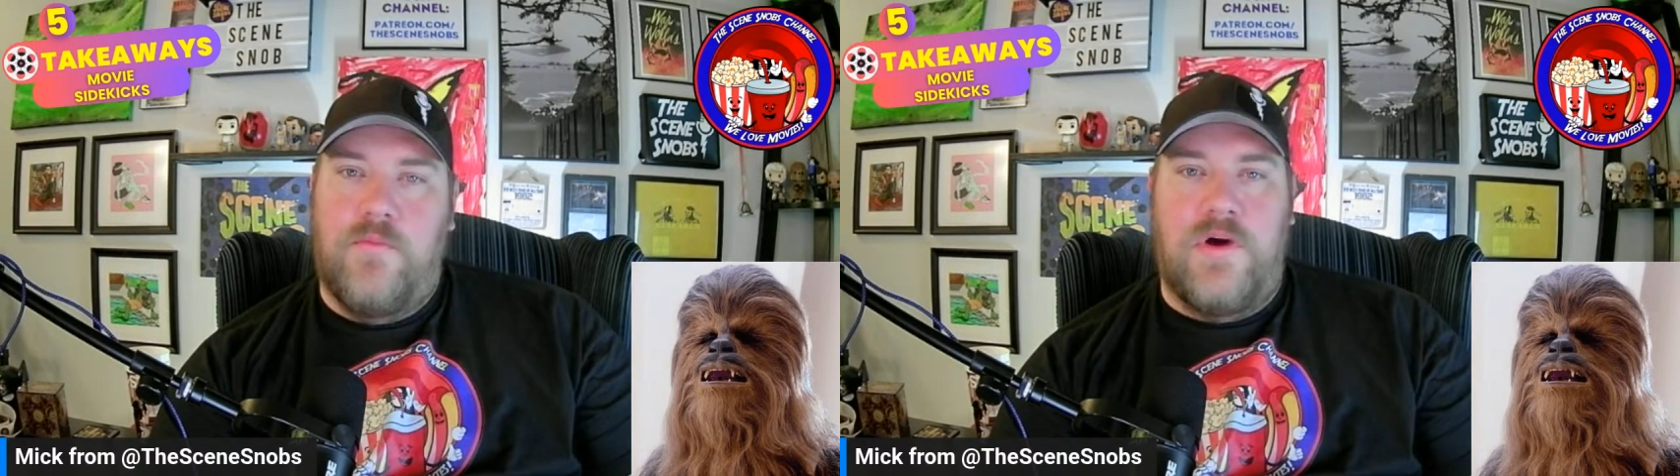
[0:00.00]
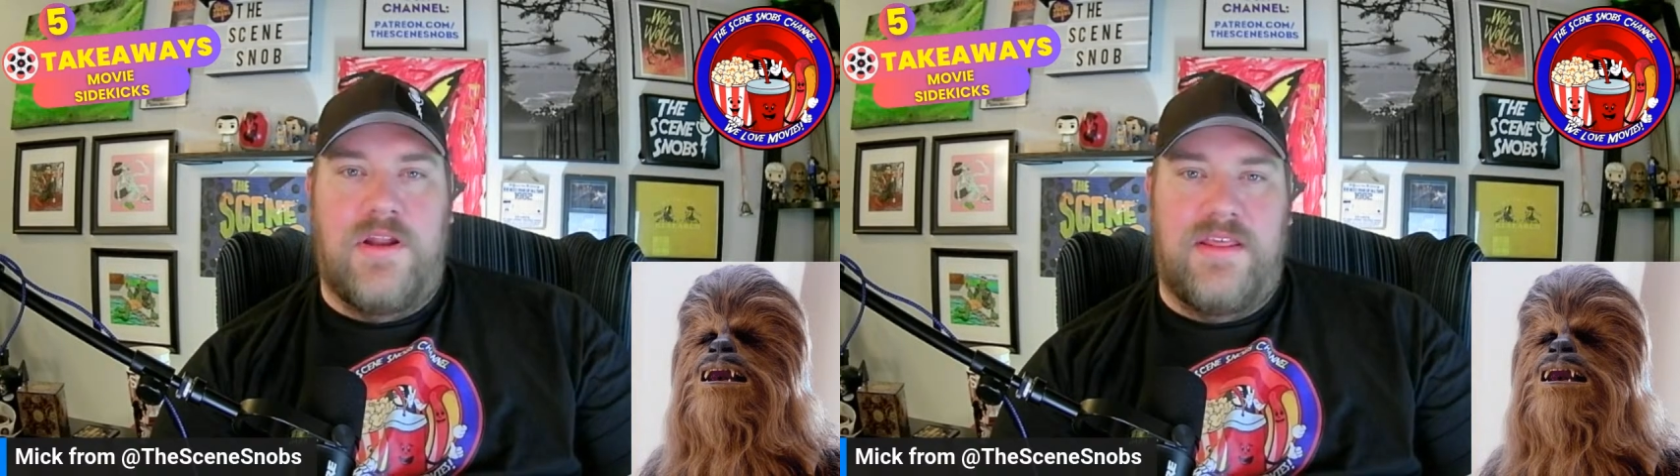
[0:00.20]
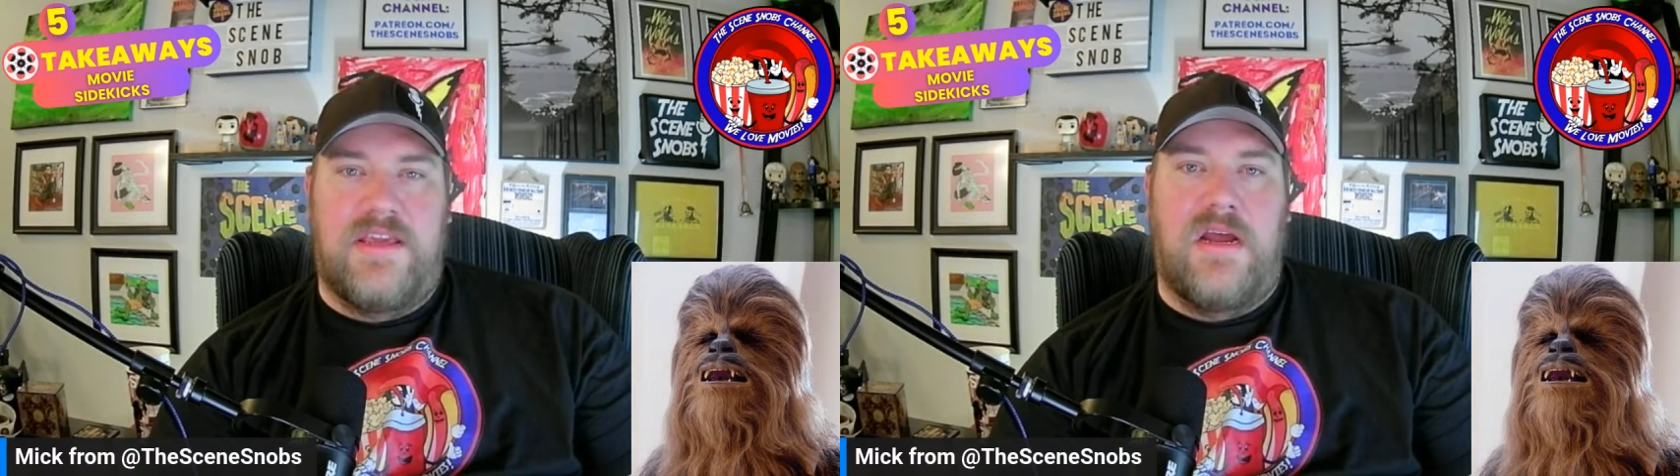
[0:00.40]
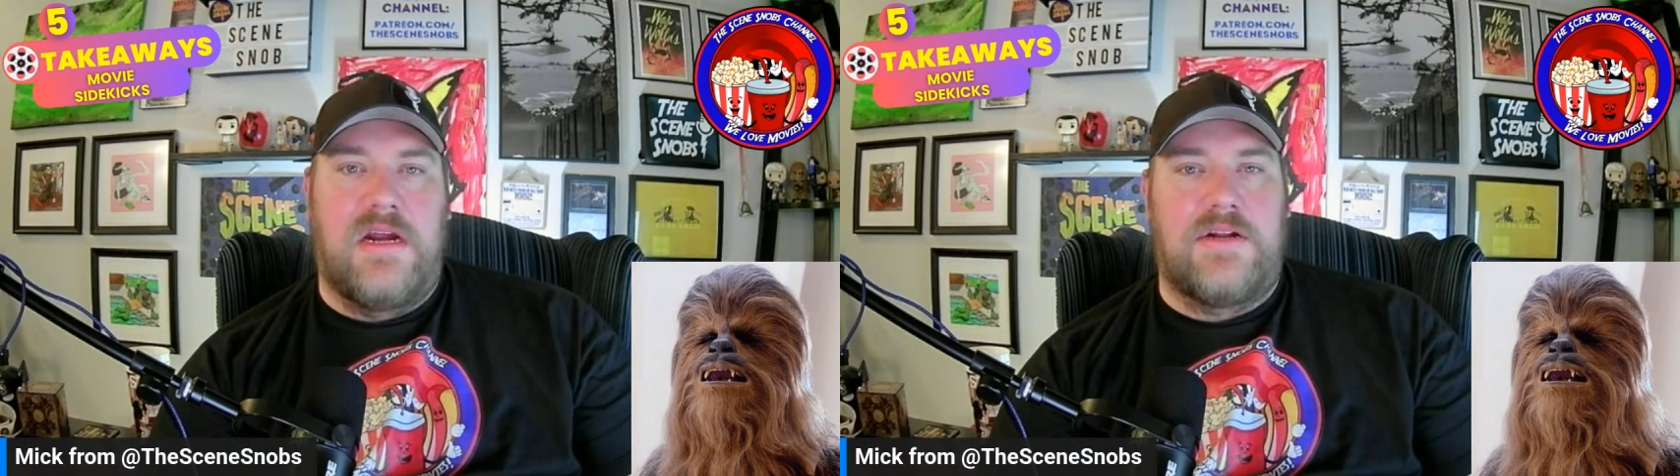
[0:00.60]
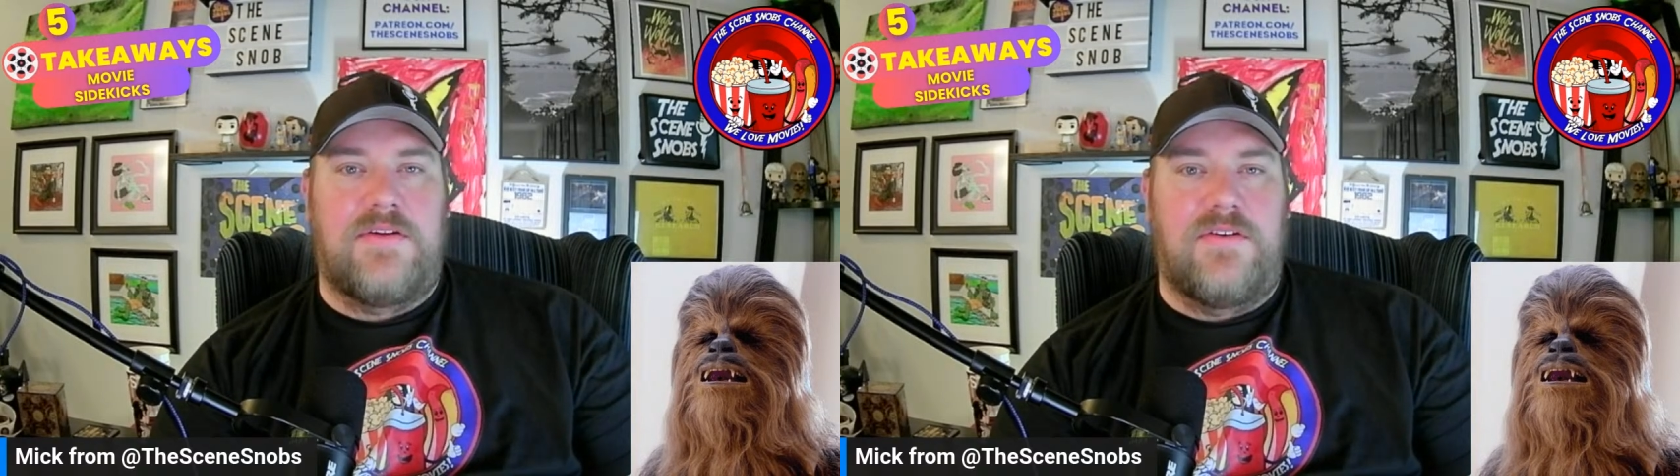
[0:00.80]
one of the
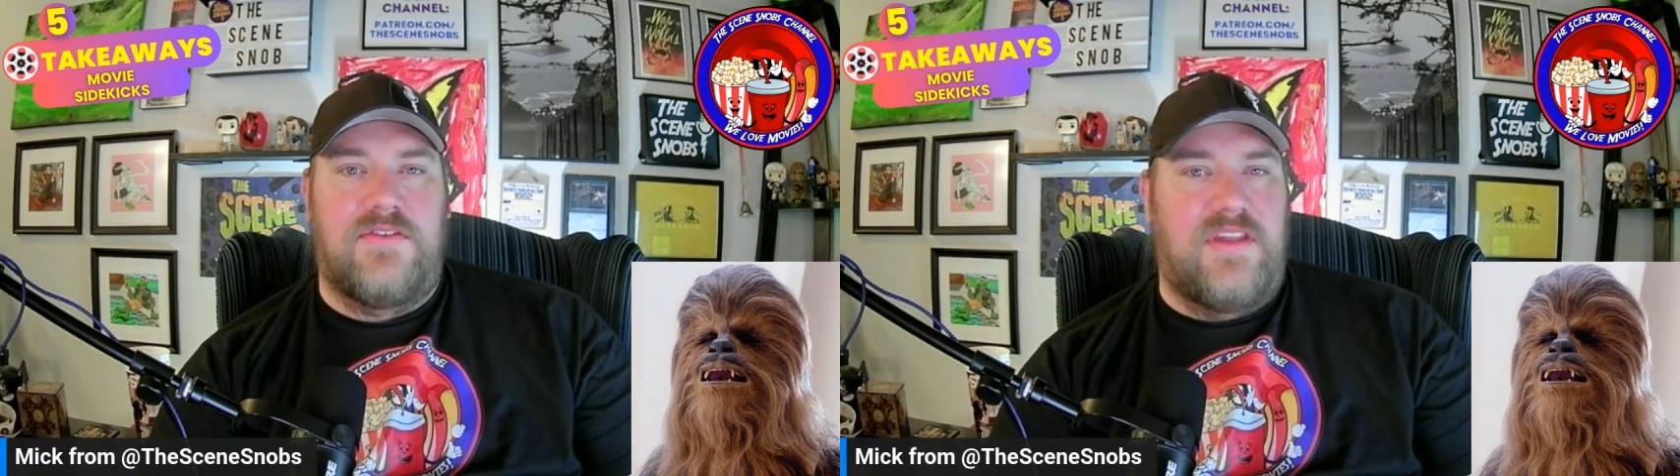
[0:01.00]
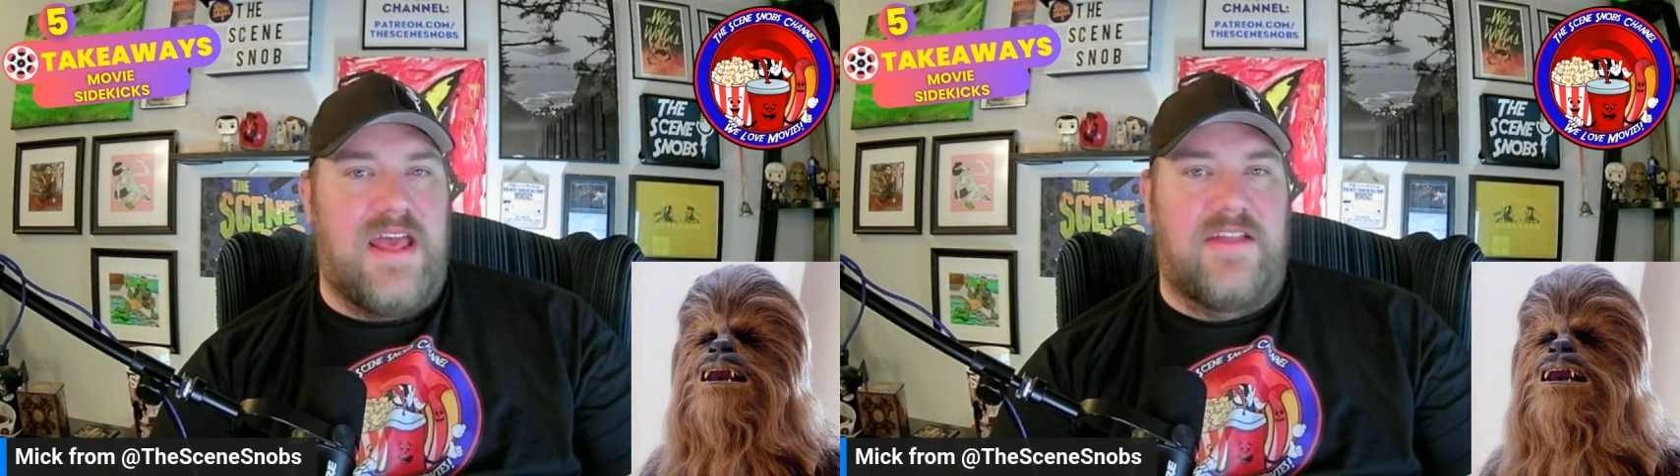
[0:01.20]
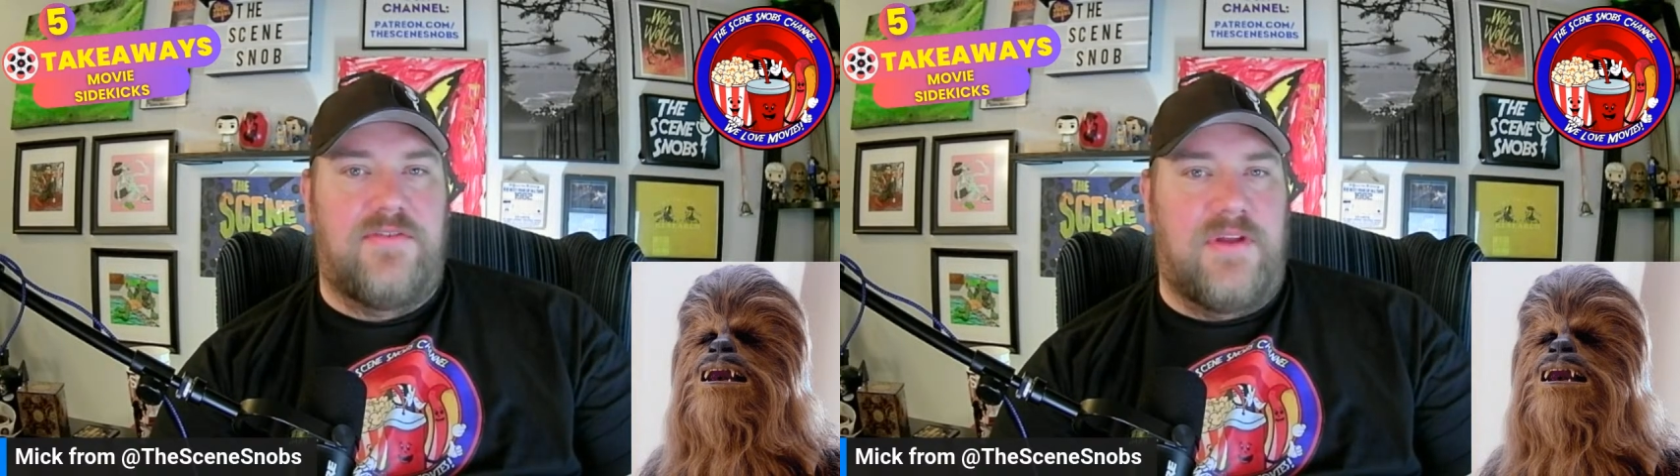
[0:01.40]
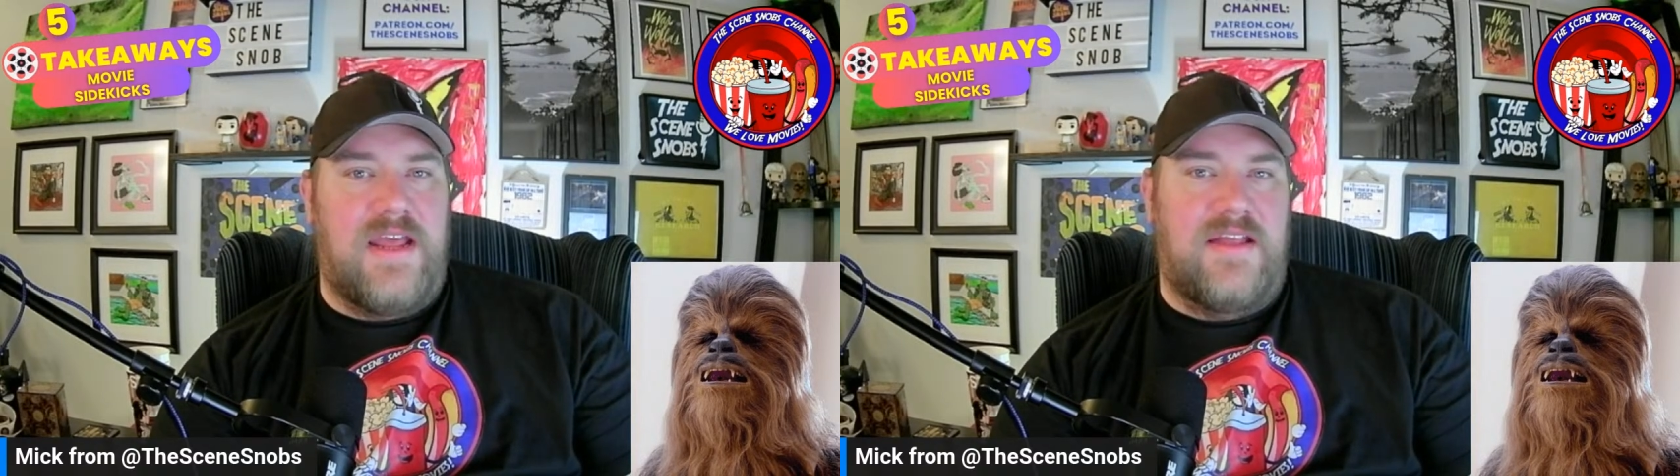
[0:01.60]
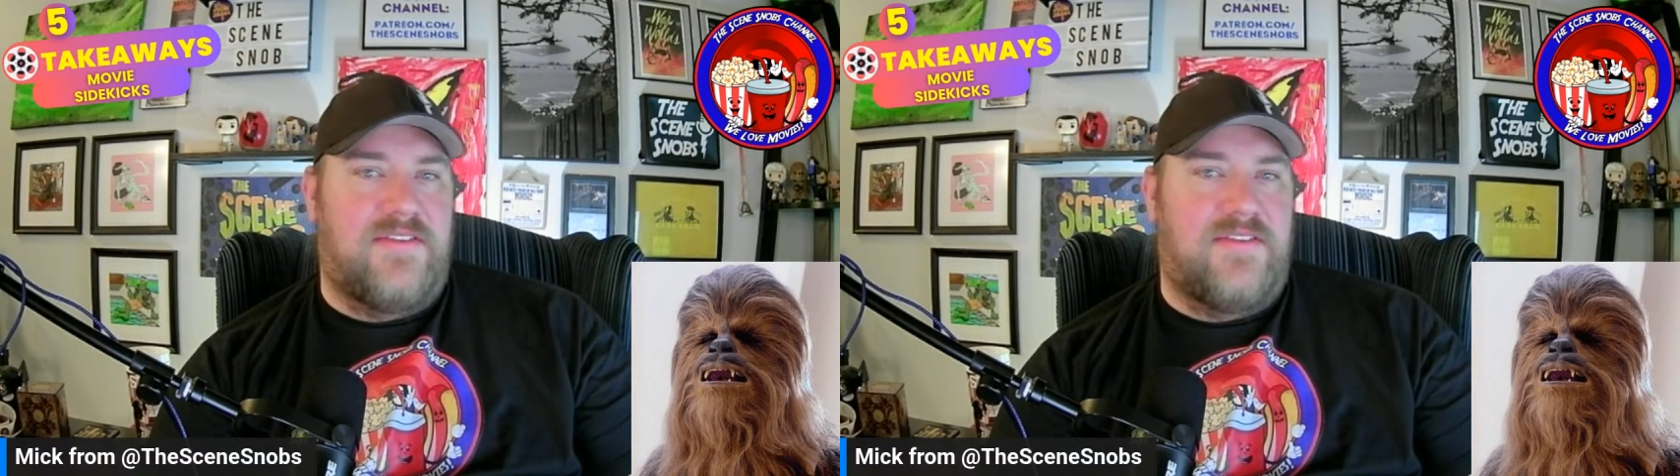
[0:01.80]
characters, and that's what adds